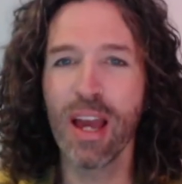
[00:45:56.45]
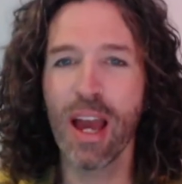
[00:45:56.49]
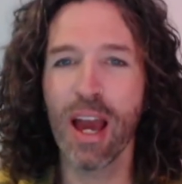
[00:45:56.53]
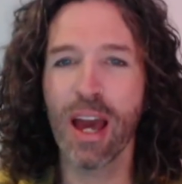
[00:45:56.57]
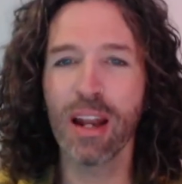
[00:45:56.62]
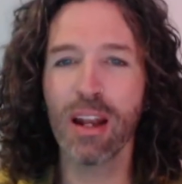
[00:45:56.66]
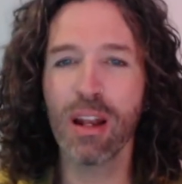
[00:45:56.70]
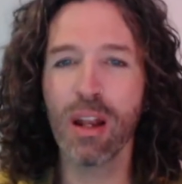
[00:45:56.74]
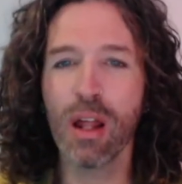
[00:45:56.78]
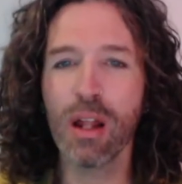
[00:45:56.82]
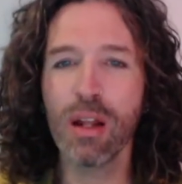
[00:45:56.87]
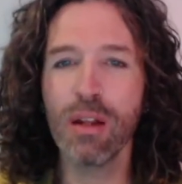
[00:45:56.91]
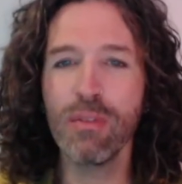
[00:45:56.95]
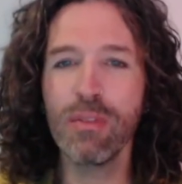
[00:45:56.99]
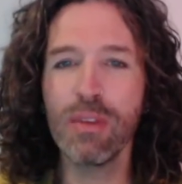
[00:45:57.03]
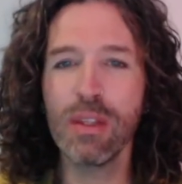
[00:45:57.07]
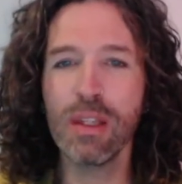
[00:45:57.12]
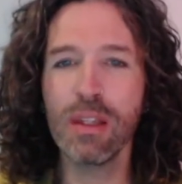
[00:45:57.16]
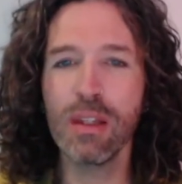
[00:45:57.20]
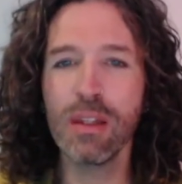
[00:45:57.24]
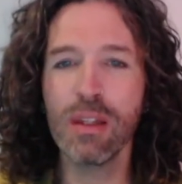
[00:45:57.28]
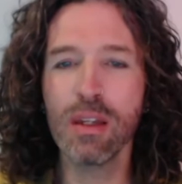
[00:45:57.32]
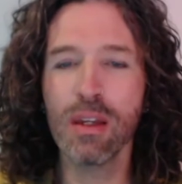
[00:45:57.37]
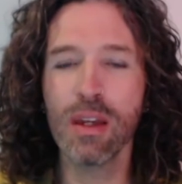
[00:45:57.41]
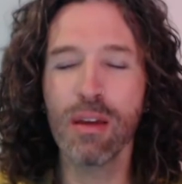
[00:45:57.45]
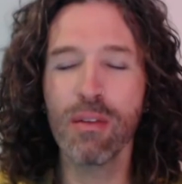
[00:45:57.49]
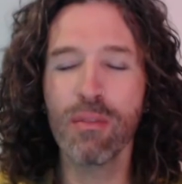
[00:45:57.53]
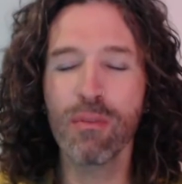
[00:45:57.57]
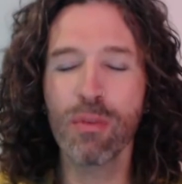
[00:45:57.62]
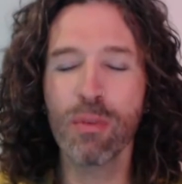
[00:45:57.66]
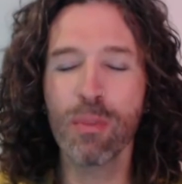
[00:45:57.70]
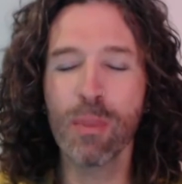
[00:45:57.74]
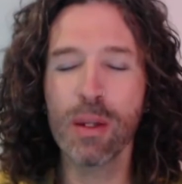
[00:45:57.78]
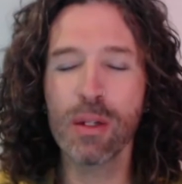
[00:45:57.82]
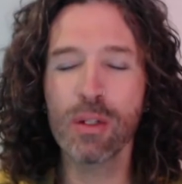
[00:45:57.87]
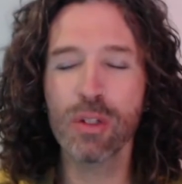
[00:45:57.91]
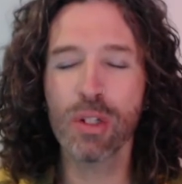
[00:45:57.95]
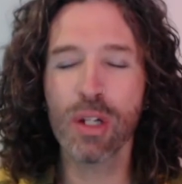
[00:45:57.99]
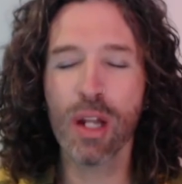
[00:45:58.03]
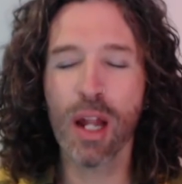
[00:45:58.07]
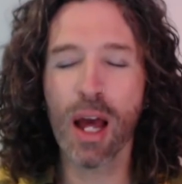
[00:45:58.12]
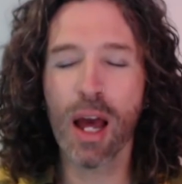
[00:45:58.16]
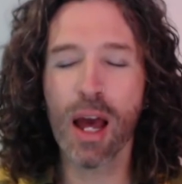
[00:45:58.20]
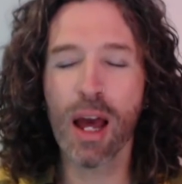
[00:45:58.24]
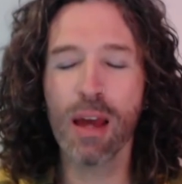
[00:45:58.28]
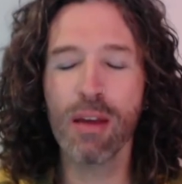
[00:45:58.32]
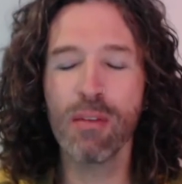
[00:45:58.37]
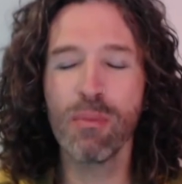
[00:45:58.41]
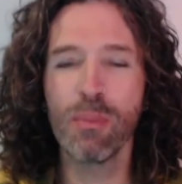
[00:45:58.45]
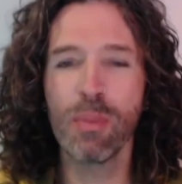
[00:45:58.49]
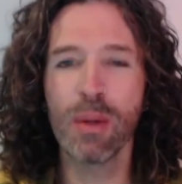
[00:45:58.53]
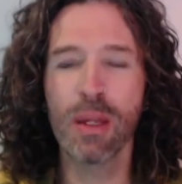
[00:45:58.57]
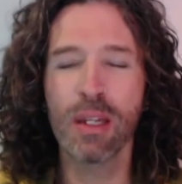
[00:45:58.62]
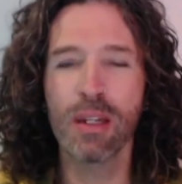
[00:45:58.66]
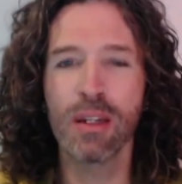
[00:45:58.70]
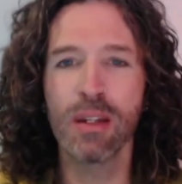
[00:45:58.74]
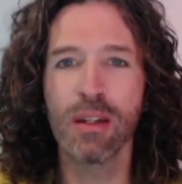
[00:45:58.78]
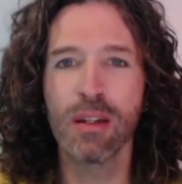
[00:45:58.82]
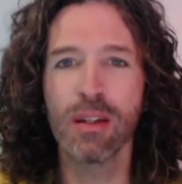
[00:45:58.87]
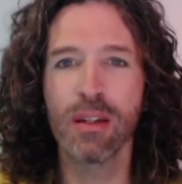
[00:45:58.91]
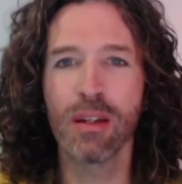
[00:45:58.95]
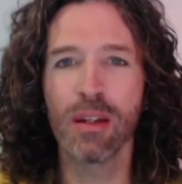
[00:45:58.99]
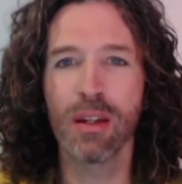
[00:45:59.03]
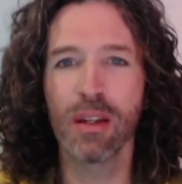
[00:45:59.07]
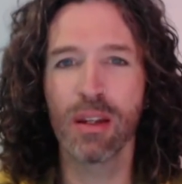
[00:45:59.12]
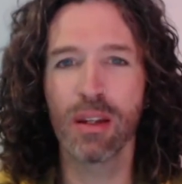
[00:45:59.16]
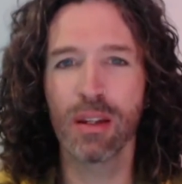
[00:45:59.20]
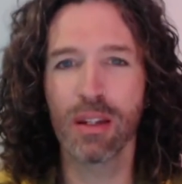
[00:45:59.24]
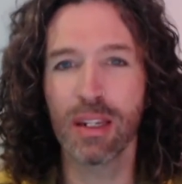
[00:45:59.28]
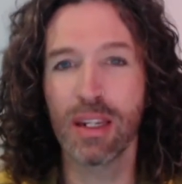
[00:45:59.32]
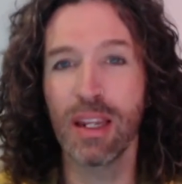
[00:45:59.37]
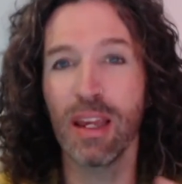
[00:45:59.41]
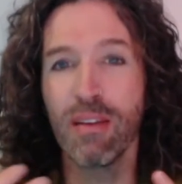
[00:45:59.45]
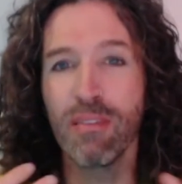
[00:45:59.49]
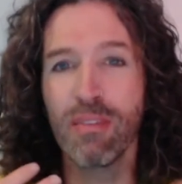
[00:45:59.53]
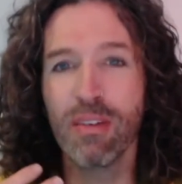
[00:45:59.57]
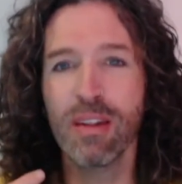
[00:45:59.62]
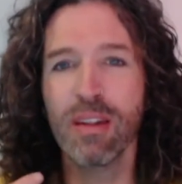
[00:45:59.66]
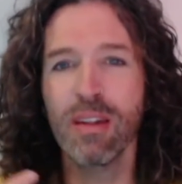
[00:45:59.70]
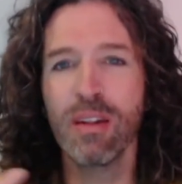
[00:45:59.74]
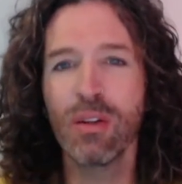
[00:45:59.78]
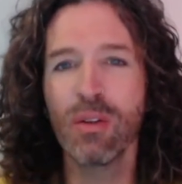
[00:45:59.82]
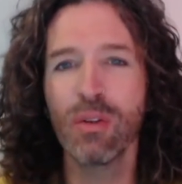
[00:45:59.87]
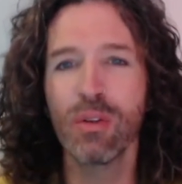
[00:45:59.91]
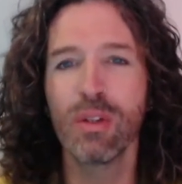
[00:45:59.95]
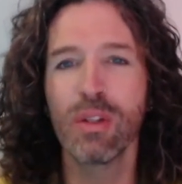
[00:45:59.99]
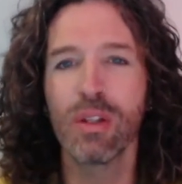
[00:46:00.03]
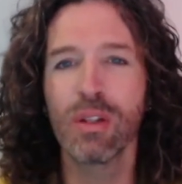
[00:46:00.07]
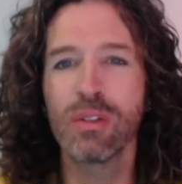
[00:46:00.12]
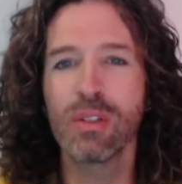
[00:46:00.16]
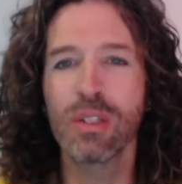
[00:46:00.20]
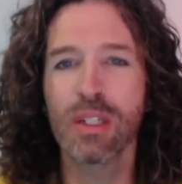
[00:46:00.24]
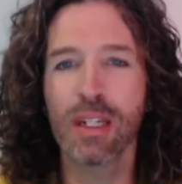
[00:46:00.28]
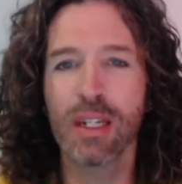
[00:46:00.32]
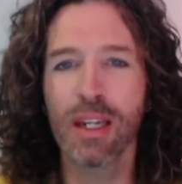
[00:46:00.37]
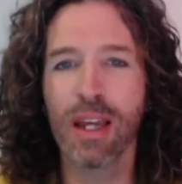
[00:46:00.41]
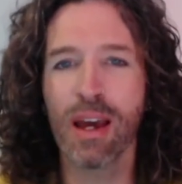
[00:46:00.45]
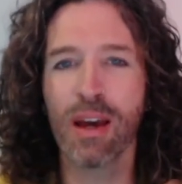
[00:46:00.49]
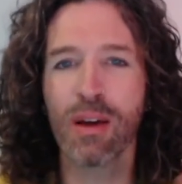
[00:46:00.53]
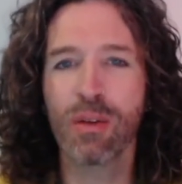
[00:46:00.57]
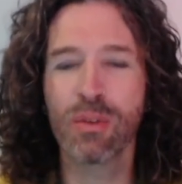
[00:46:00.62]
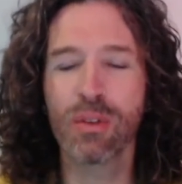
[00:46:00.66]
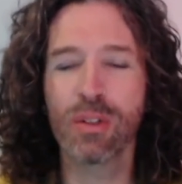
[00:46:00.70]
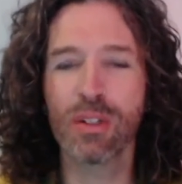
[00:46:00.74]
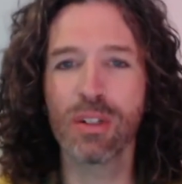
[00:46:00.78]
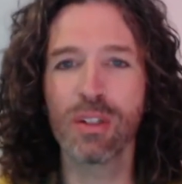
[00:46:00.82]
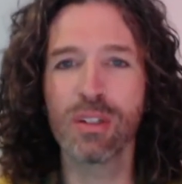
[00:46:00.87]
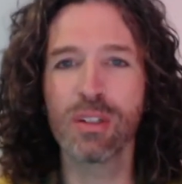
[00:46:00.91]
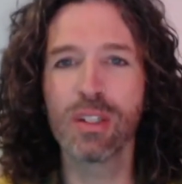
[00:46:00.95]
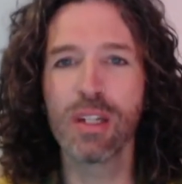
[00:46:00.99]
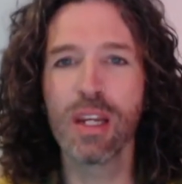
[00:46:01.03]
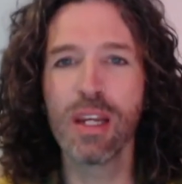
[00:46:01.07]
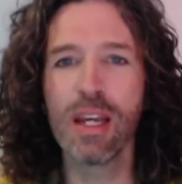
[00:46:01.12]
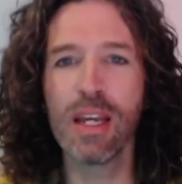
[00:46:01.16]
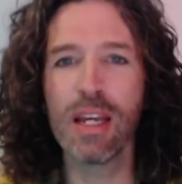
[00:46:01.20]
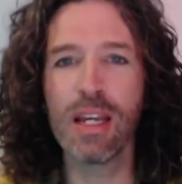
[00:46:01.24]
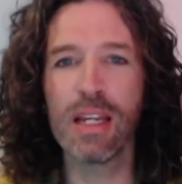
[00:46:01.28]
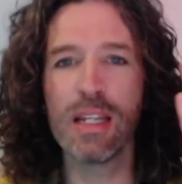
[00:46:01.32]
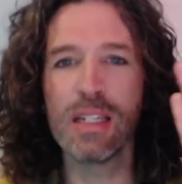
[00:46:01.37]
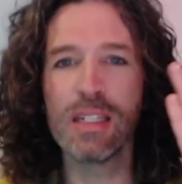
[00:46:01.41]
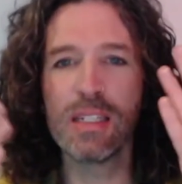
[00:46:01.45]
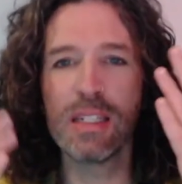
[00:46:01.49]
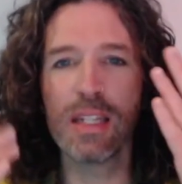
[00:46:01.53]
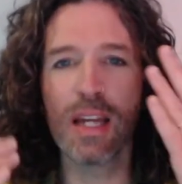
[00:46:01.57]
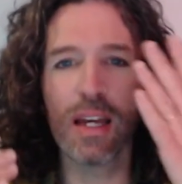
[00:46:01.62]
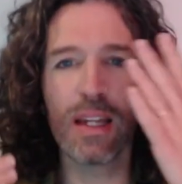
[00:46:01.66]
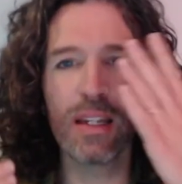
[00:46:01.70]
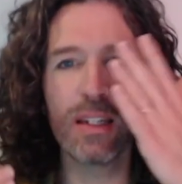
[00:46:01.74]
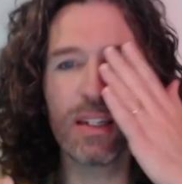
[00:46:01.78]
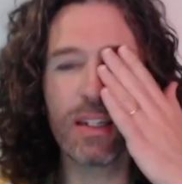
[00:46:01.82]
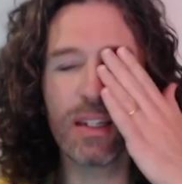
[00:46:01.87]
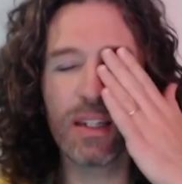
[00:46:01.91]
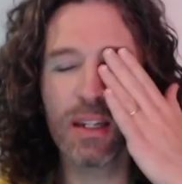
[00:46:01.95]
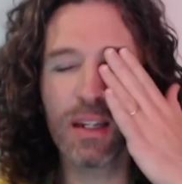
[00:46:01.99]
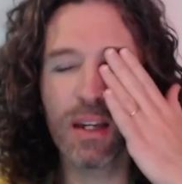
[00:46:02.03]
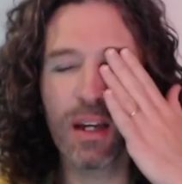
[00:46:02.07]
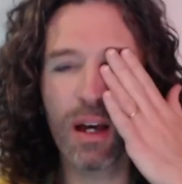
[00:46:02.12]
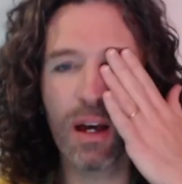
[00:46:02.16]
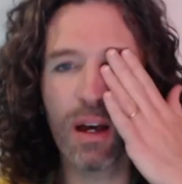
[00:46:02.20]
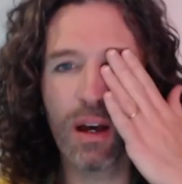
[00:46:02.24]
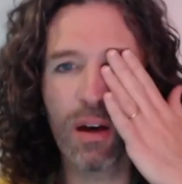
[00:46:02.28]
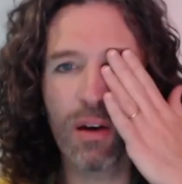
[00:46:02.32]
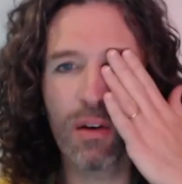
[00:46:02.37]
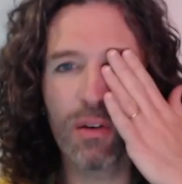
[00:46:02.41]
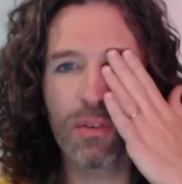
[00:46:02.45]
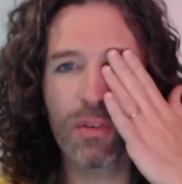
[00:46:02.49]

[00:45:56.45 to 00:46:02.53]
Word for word: And a lot of the information I've been given through those encounters is the idea of